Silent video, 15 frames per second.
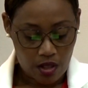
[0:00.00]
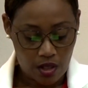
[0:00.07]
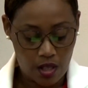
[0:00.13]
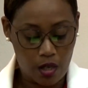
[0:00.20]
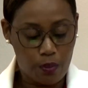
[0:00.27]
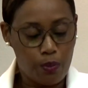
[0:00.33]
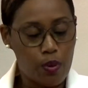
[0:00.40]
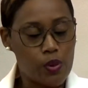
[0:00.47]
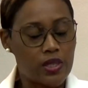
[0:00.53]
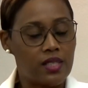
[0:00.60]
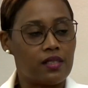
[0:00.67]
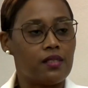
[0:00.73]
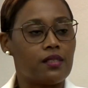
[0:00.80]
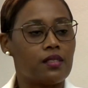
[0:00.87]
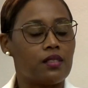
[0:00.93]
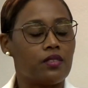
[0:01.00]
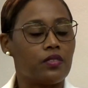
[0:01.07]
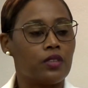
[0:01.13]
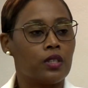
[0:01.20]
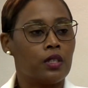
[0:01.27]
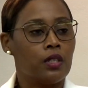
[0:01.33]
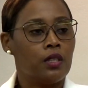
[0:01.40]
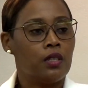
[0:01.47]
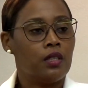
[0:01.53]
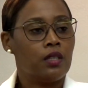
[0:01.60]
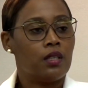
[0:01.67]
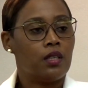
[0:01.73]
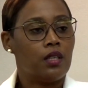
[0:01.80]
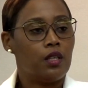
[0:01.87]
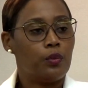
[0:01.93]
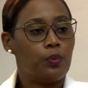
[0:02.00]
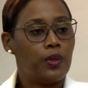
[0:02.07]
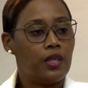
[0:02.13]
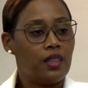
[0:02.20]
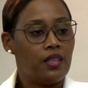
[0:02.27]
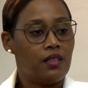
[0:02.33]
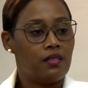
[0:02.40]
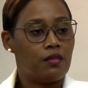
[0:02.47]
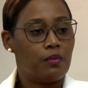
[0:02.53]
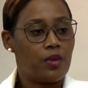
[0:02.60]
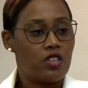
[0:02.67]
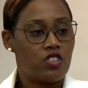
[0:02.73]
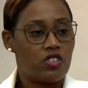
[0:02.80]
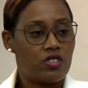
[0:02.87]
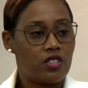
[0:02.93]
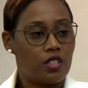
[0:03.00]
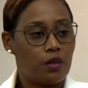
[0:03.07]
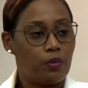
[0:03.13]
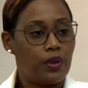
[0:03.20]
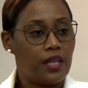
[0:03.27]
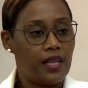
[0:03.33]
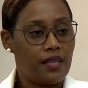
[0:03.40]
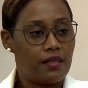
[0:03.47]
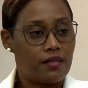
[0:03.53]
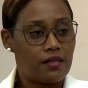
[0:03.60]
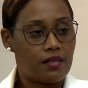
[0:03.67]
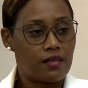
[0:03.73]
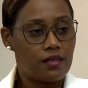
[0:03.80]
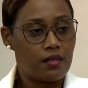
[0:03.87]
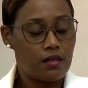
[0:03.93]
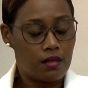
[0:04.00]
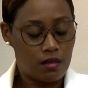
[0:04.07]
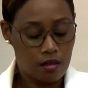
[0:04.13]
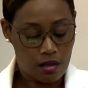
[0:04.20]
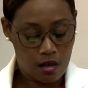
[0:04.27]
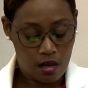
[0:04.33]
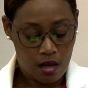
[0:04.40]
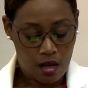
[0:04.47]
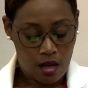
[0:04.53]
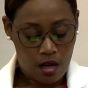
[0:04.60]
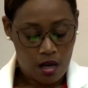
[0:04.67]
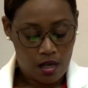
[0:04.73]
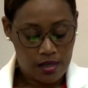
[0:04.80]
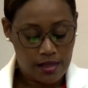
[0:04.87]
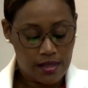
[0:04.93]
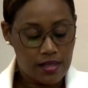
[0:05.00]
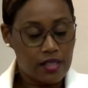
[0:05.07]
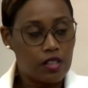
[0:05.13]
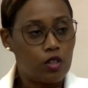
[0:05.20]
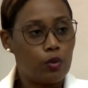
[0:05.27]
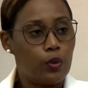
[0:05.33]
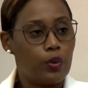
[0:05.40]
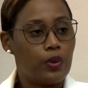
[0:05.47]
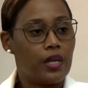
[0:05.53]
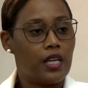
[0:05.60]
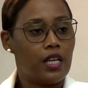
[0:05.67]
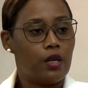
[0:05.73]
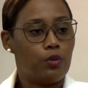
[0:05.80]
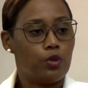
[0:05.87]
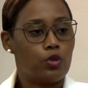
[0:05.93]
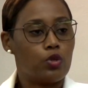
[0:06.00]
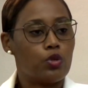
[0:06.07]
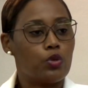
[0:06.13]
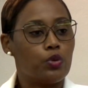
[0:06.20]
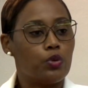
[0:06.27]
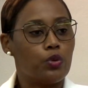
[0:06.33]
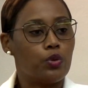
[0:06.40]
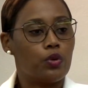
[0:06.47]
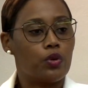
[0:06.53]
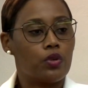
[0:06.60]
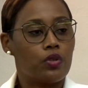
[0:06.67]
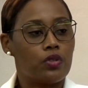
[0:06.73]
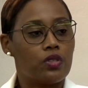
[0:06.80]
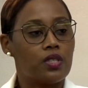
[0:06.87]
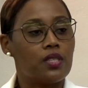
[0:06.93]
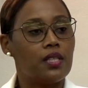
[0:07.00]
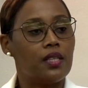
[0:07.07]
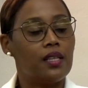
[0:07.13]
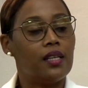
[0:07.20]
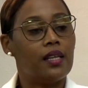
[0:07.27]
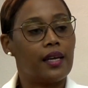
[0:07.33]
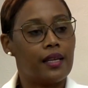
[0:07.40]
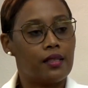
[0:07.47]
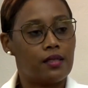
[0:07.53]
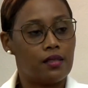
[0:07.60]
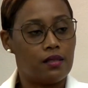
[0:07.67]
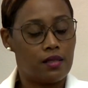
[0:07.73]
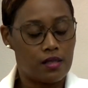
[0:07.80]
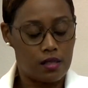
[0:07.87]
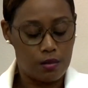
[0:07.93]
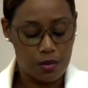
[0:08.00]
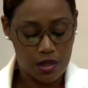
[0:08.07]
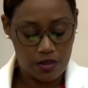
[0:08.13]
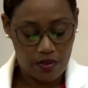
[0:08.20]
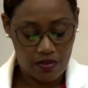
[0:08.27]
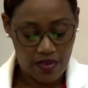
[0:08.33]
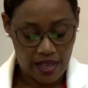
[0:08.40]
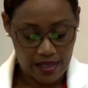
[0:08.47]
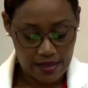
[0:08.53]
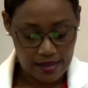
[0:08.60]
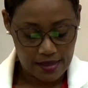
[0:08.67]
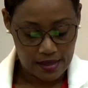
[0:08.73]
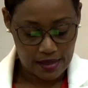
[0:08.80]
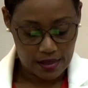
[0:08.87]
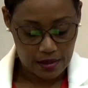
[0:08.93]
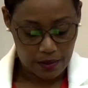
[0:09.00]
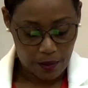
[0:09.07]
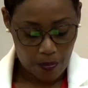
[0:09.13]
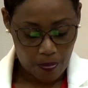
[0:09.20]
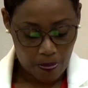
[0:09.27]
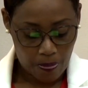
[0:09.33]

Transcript: the importance of keeping these measures in place until we were able to see the light in terms of a vaccine.